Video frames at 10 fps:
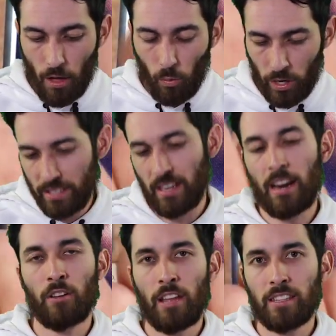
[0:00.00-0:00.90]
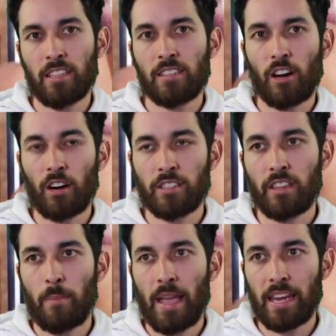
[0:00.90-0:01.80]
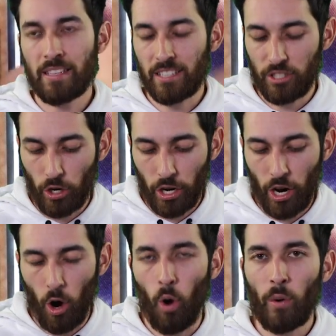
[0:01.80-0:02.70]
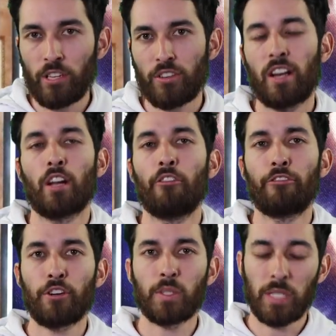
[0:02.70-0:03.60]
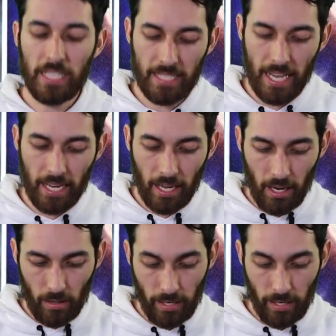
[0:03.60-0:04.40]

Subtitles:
Reason I don't like these cards in the main is because you're going to always try to go first with this deck.